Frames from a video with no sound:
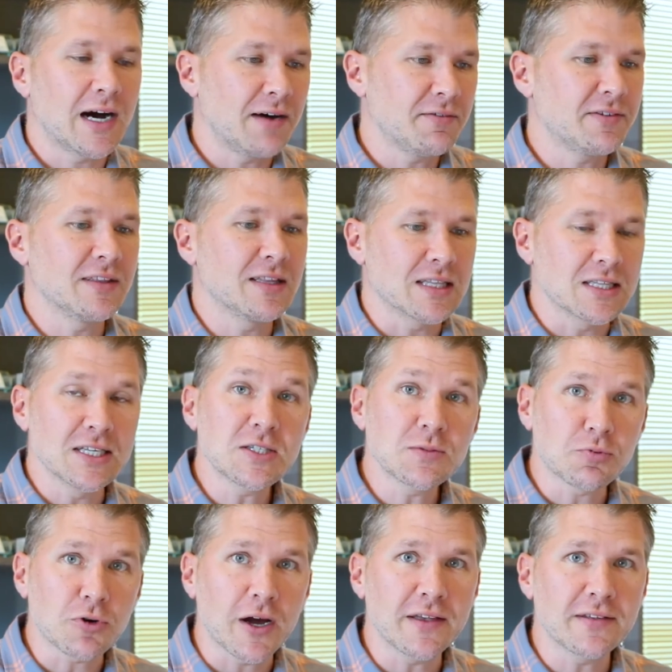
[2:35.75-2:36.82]
Obviously the
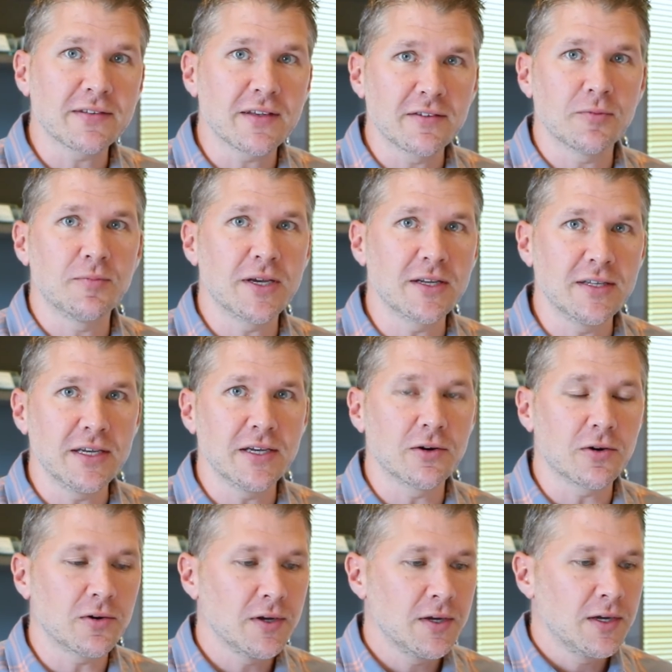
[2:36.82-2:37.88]
list price is a big
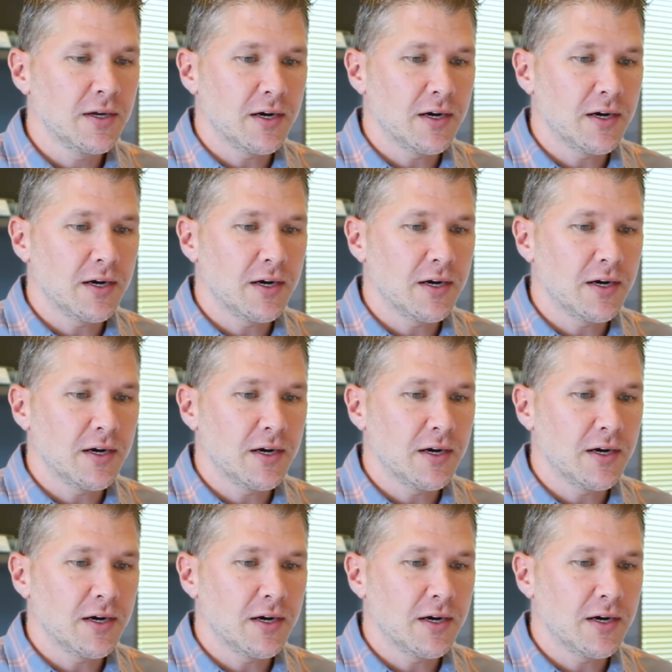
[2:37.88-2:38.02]
deal,